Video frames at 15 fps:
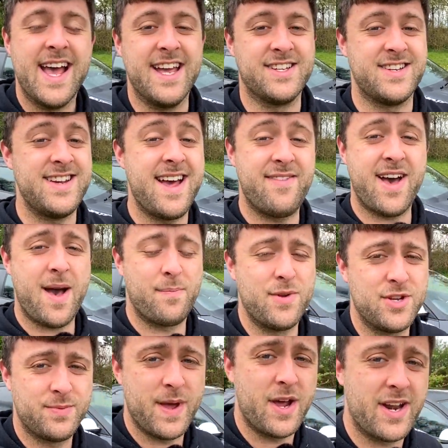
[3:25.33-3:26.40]
It's never
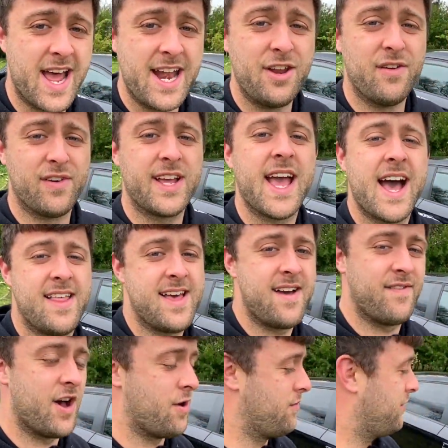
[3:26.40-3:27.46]
happened to me on any other car that
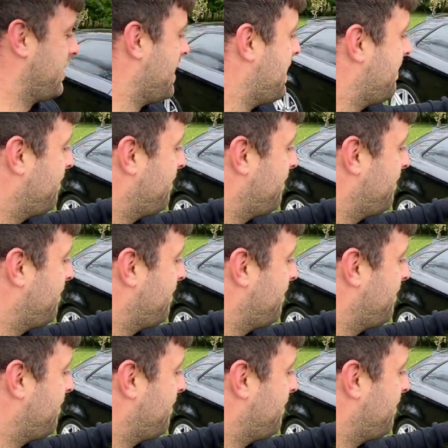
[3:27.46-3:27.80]
I've owned,